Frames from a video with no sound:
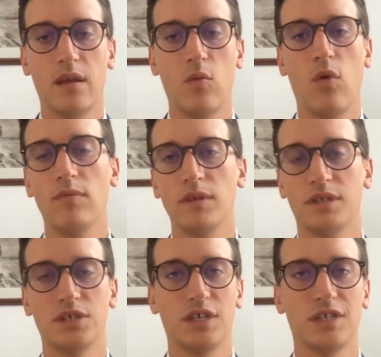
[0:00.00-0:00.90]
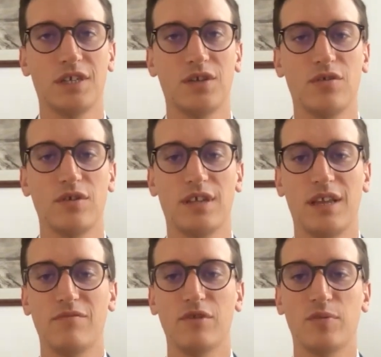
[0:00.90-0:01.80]
Mr. Justice Norris
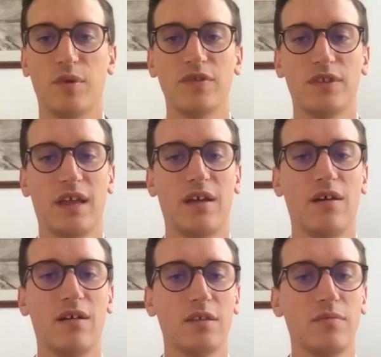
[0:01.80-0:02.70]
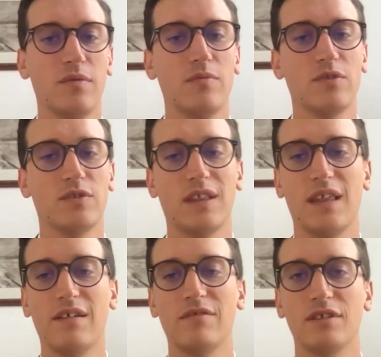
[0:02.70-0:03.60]
said in response to that argument was that
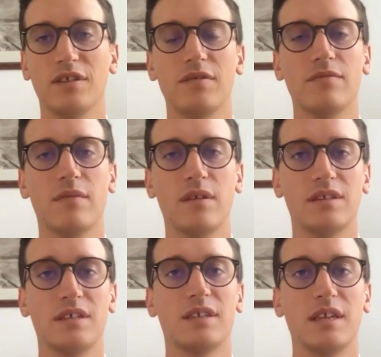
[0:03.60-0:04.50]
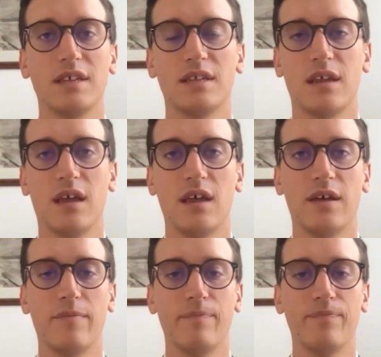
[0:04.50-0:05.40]
there is a distinct
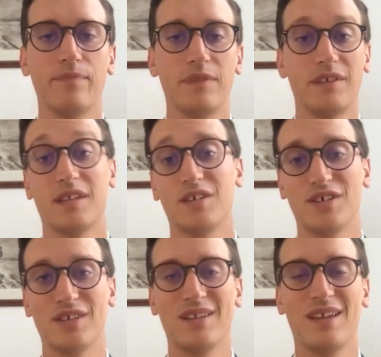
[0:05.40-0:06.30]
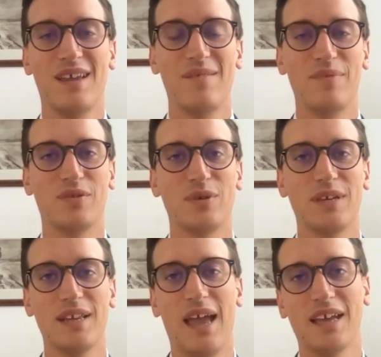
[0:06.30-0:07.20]
distinction
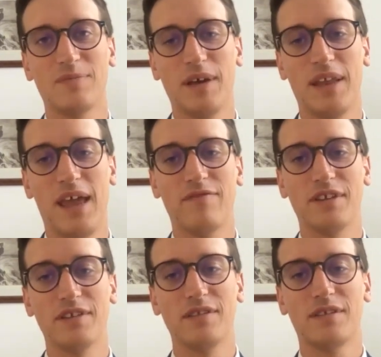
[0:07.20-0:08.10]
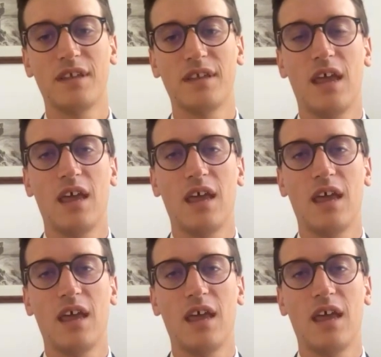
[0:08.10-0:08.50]
between expert evidence,